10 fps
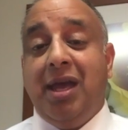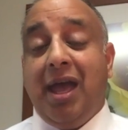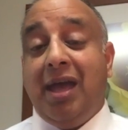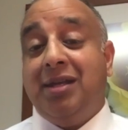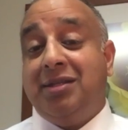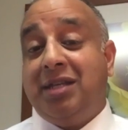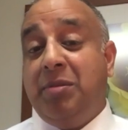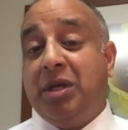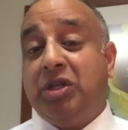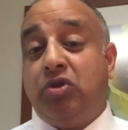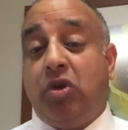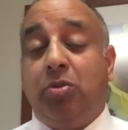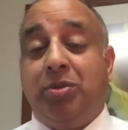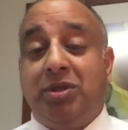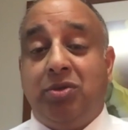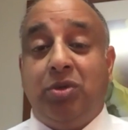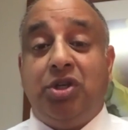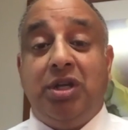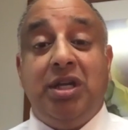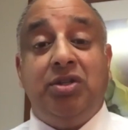and ischemic strokes, which are
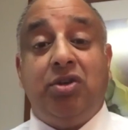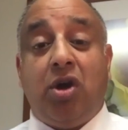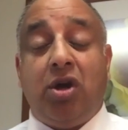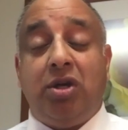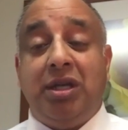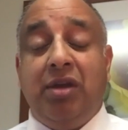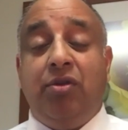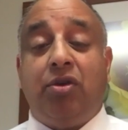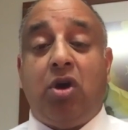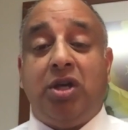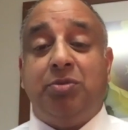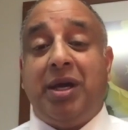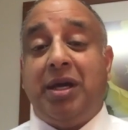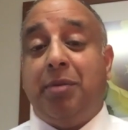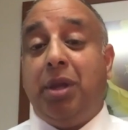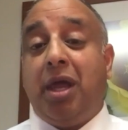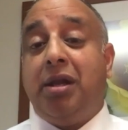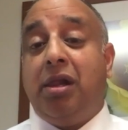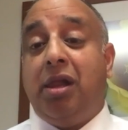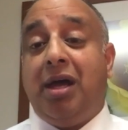either caused by a blood
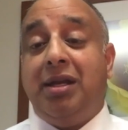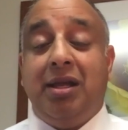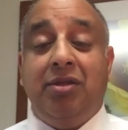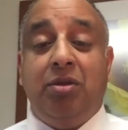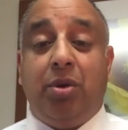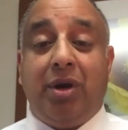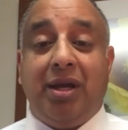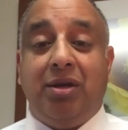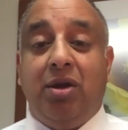clot in the brain